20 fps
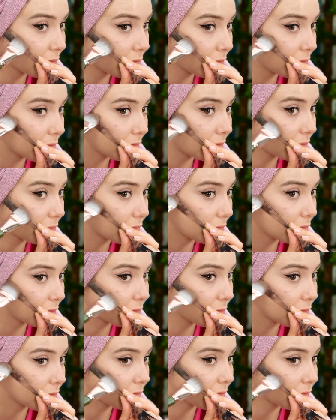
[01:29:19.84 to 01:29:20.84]
Look at that
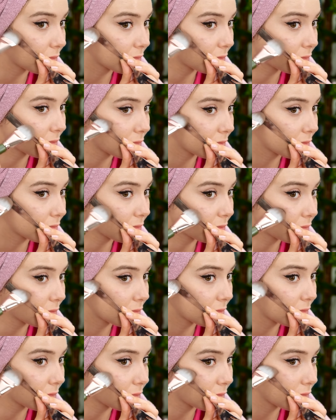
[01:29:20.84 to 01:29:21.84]
perfectly straight
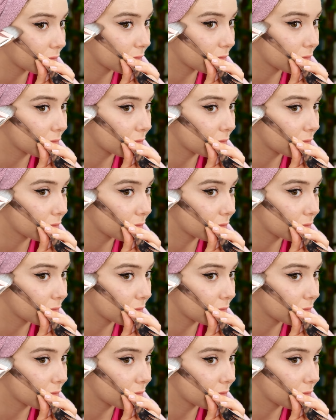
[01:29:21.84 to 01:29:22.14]
line.